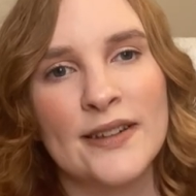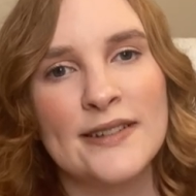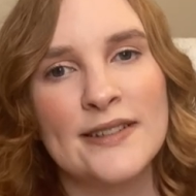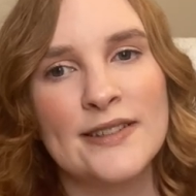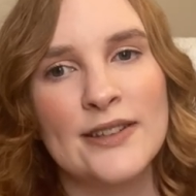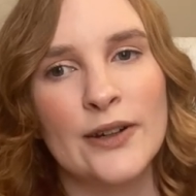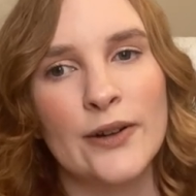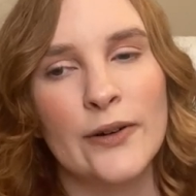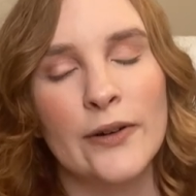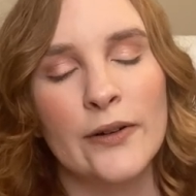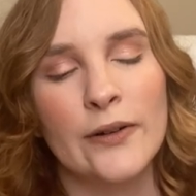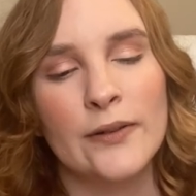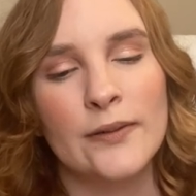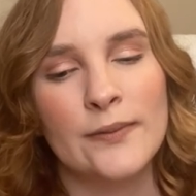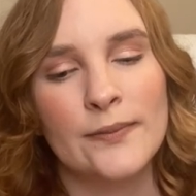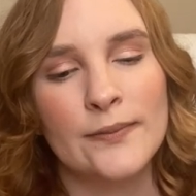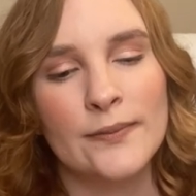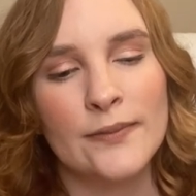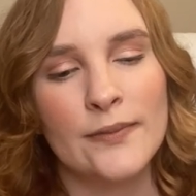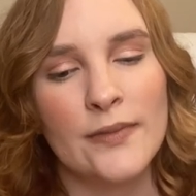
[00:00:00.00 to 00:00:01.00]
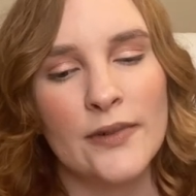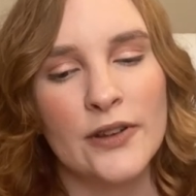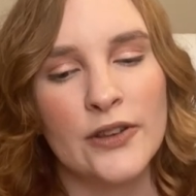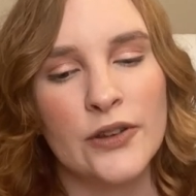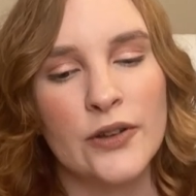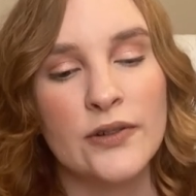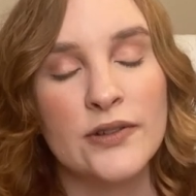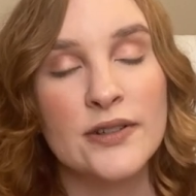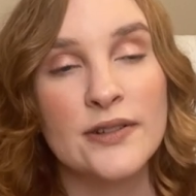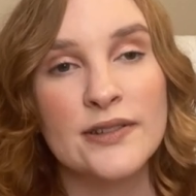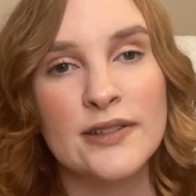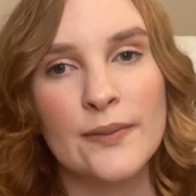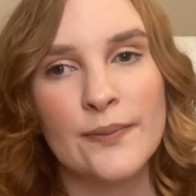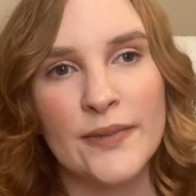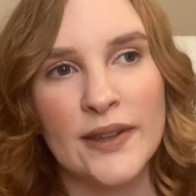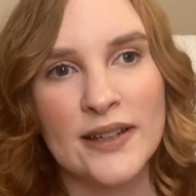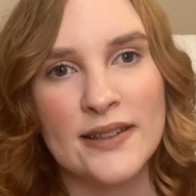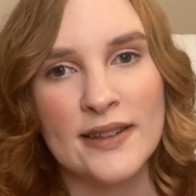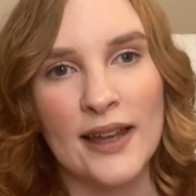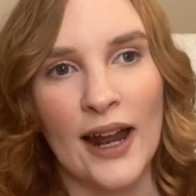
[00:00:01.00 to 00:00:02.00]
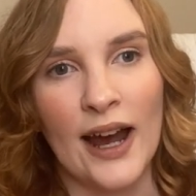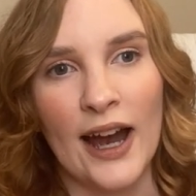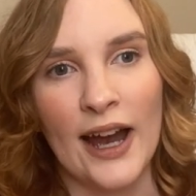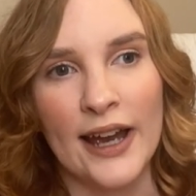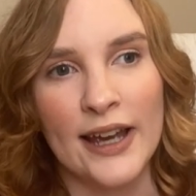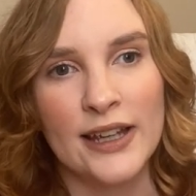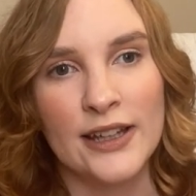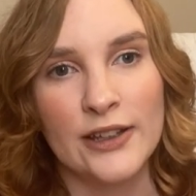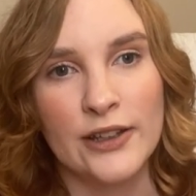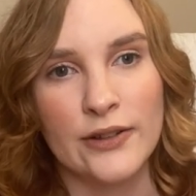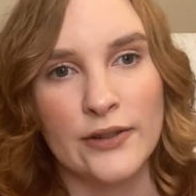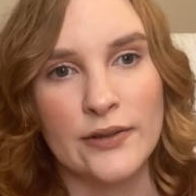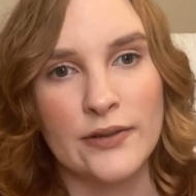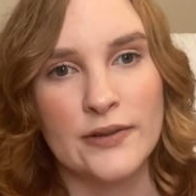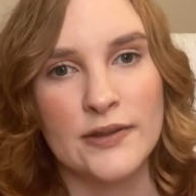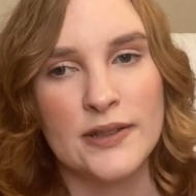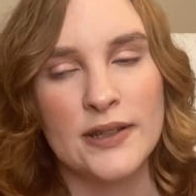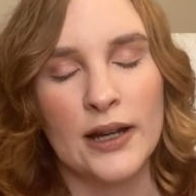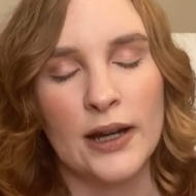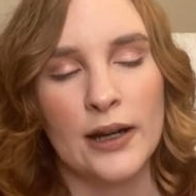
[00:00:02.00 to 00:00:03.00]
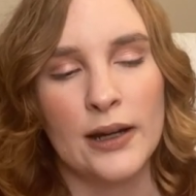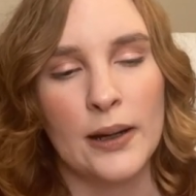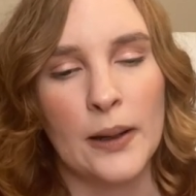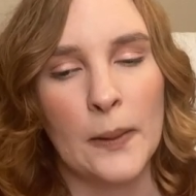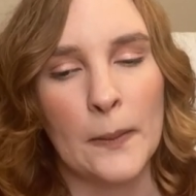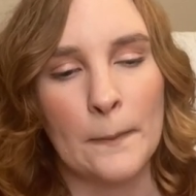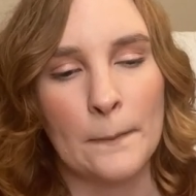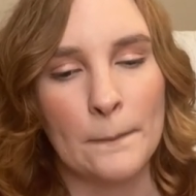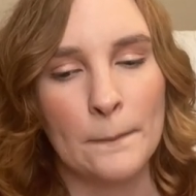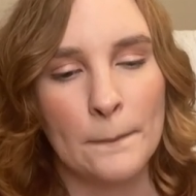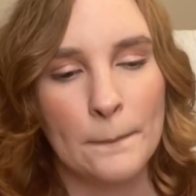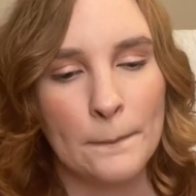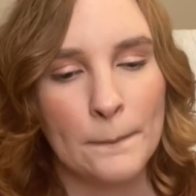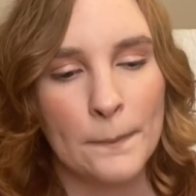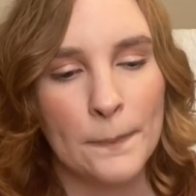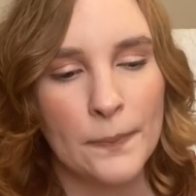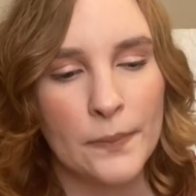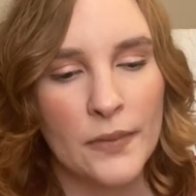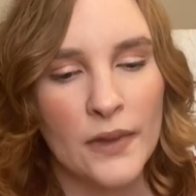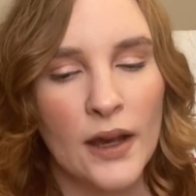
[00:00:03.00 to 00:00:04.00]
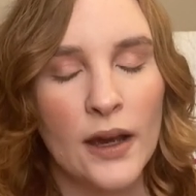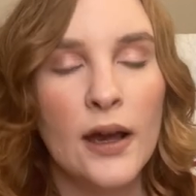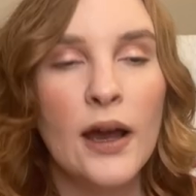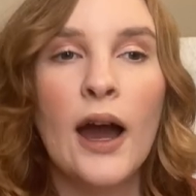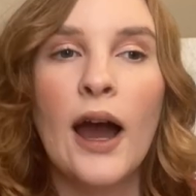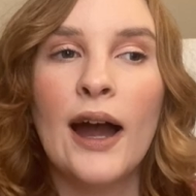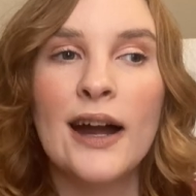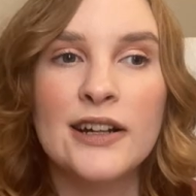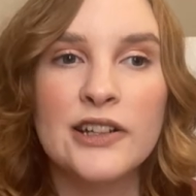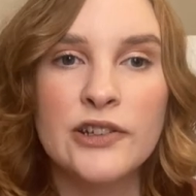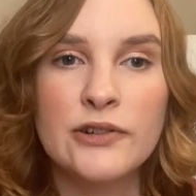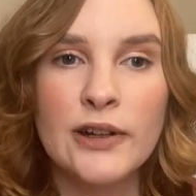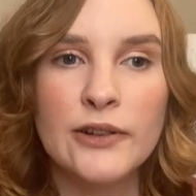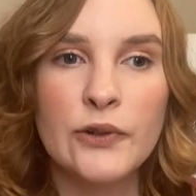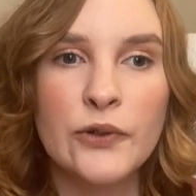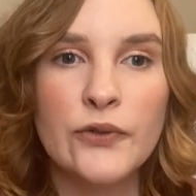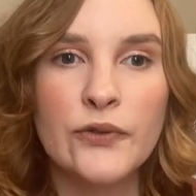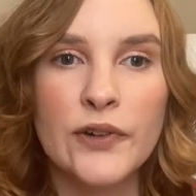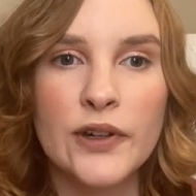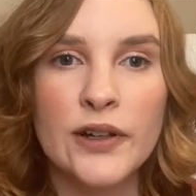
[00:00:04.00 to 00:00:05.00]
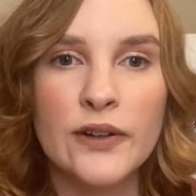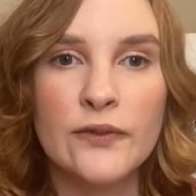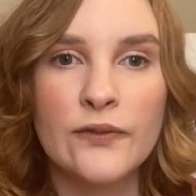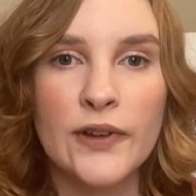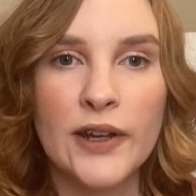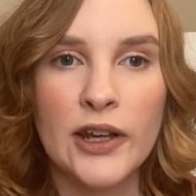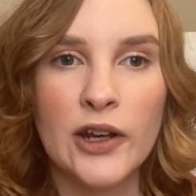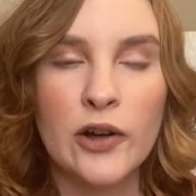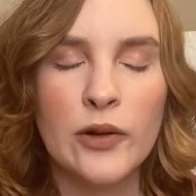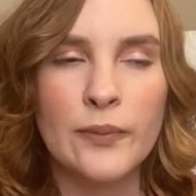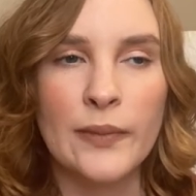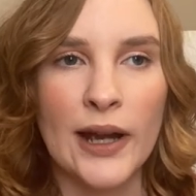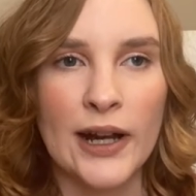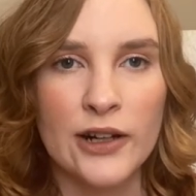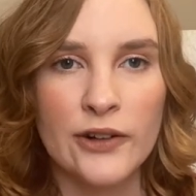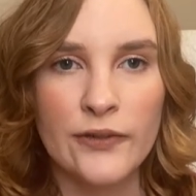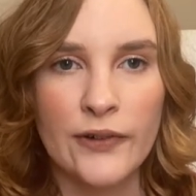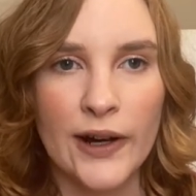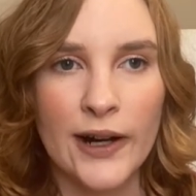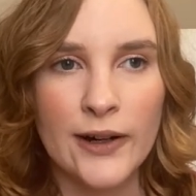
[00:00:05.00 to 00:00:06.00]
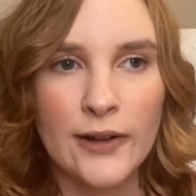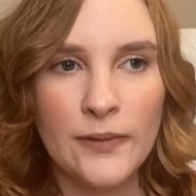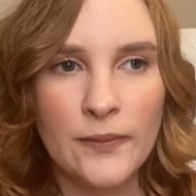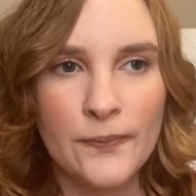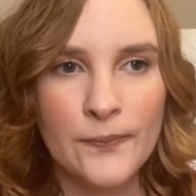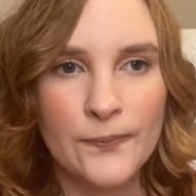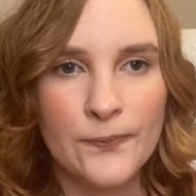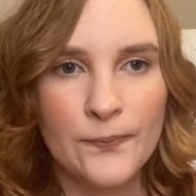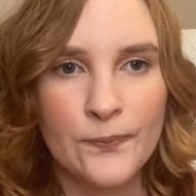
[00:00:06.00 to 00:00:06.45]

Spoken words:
So those are some things that I use. I do have a video magnifier.